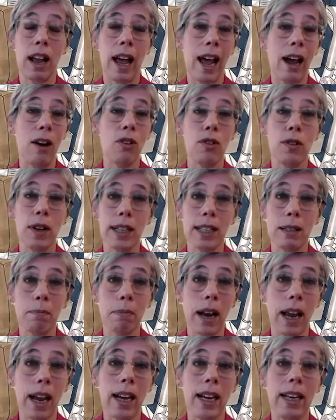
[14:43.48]
to
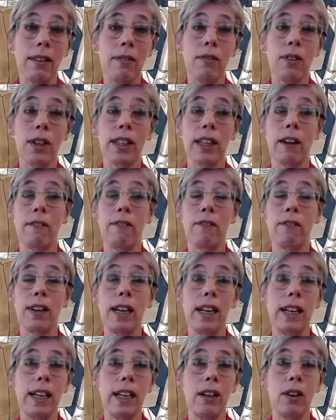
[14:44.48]
explain what they're
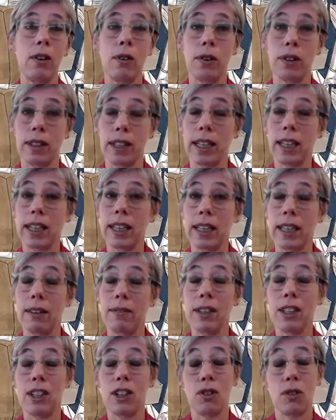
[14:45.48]
feeling or
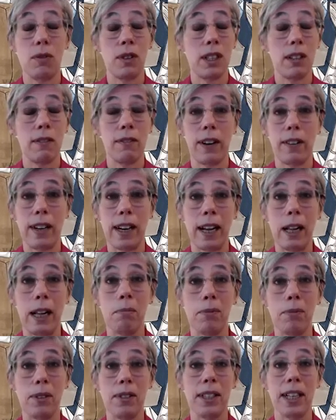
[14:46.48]
thinking, which is always a very
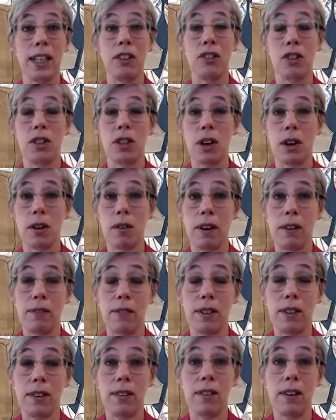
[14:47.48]
helpful thing to know
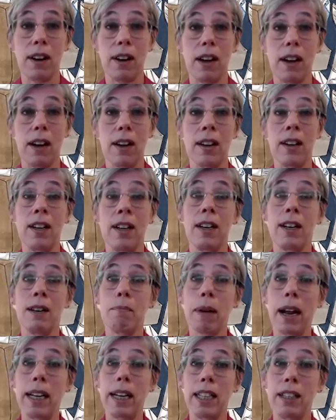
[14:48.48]
if you are a
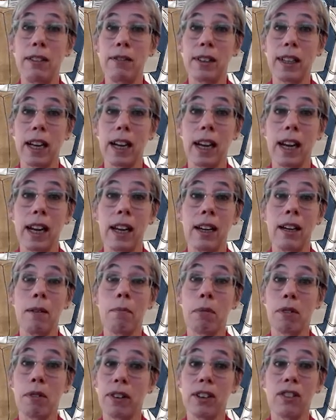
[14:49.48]
palliative care
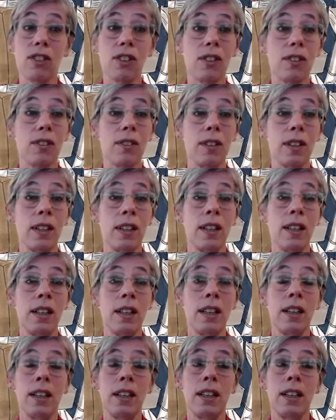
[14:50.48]
professional.
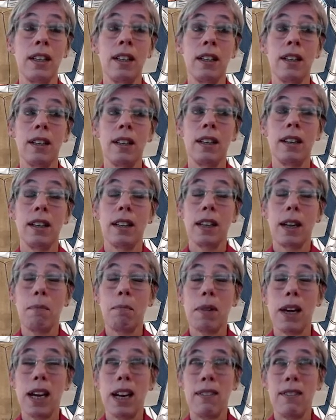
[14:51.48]
They
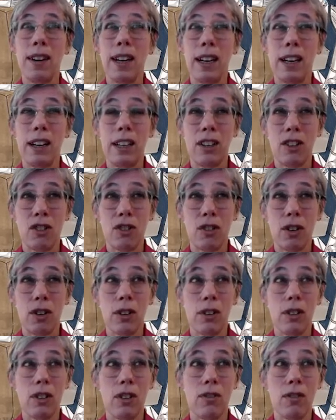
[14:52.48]
may really
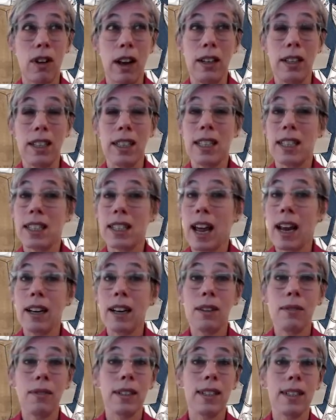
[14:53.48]
struggle to
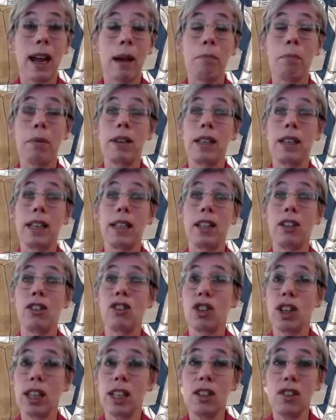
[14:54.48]
understand what's happening, the
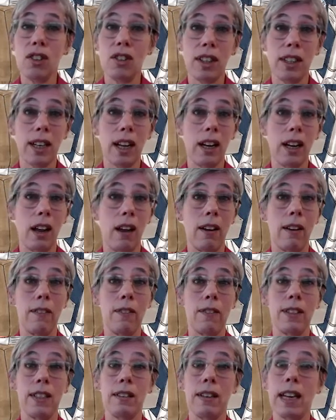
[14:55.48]
changes in their
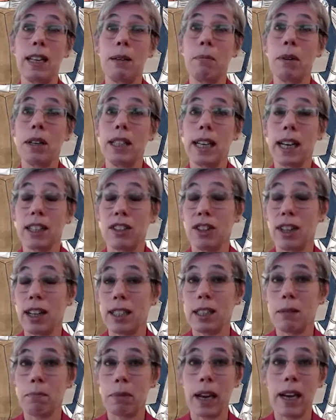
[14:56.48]
lives. Has anybody actually
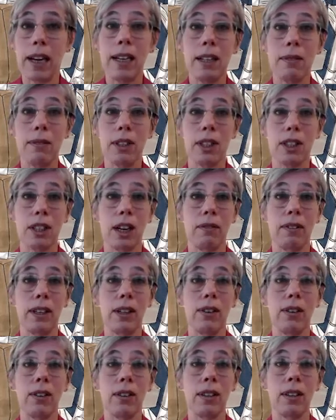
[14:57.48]
explained what's
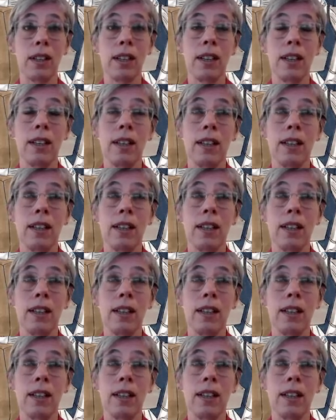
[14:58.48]
going on?